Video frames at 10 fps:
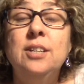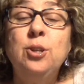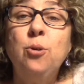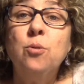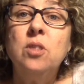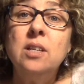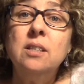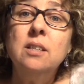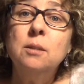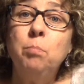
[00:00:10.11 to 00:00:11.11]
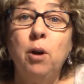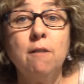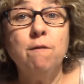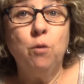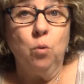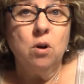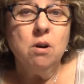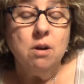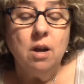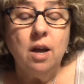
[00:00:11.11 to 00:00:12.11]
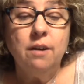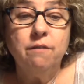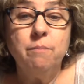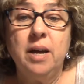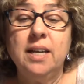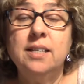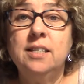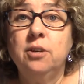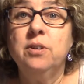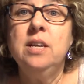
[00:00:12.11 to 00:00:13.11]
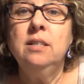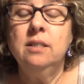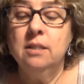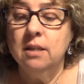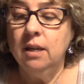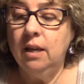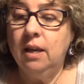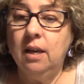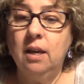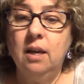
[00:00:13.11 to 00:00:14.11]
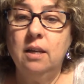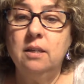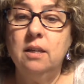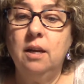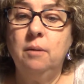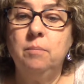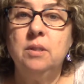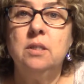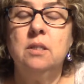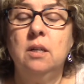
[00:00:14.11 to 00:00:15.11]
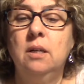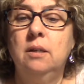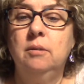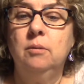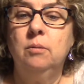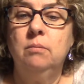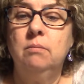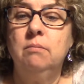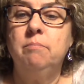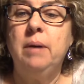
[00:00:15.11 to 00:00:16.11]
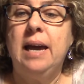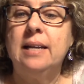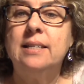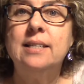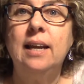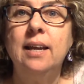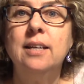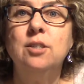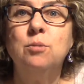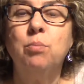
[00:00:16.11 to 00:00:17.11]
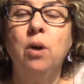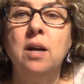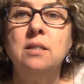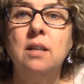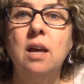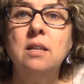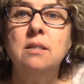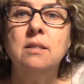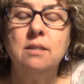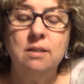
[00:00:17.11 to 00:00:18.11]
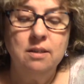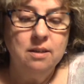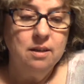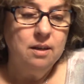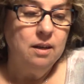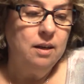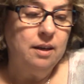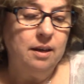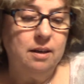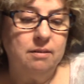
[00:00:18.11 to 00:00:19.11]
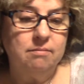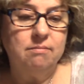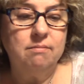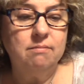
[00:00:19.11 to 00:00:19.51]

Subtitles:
So this is part 4 of my series, and it's a backstage process and